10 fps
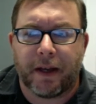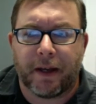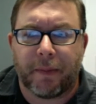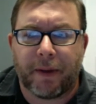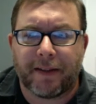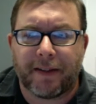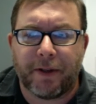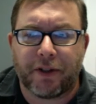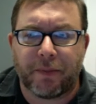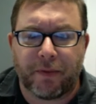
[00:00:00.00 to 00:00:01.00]
As I
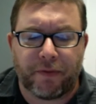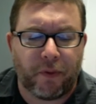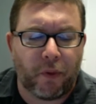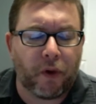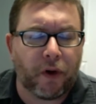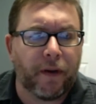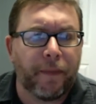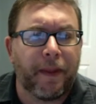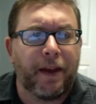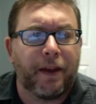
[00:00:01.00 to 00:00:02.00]
mentioned
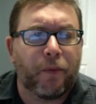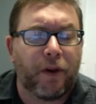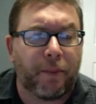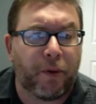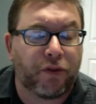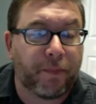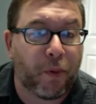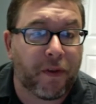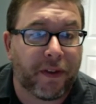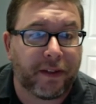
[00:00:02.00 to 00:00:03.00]
before, one of the most
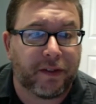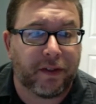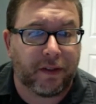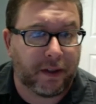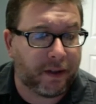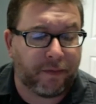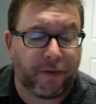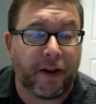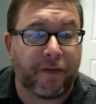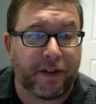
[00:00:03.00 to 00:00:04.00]
important things
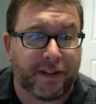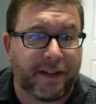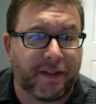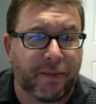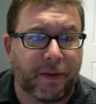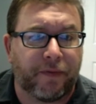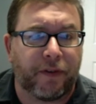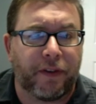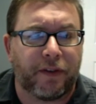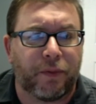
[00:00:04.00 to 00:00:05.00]
for every season, but
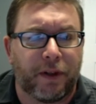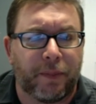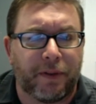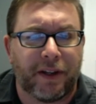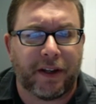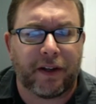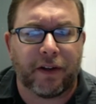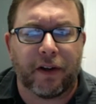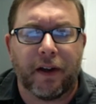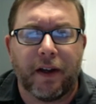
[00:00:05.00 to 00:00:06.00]
for this one in
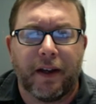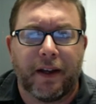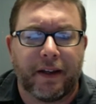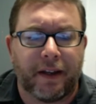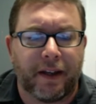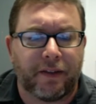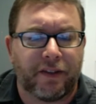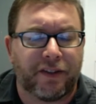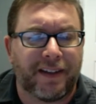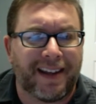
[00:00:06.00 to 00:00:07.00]
particular,
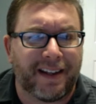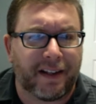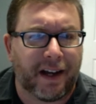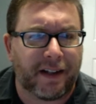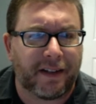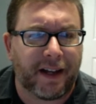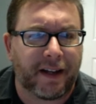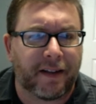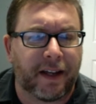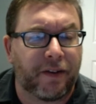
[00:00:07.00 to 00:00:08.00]
is to stay in
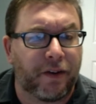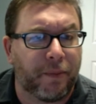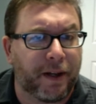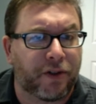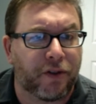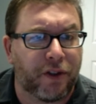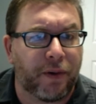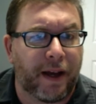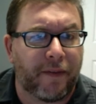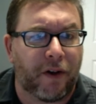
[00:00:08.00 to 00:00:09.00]
contact and to make sure that
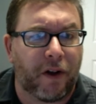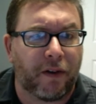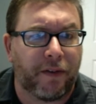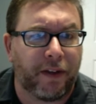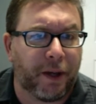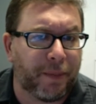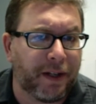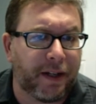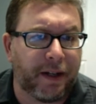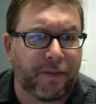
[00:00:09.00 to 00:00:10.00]
you have all of the
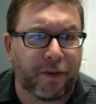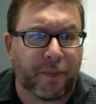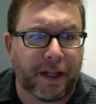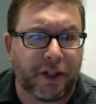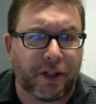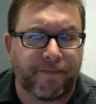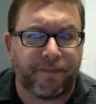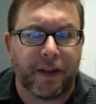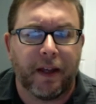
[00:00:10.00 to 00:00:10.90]
updated information.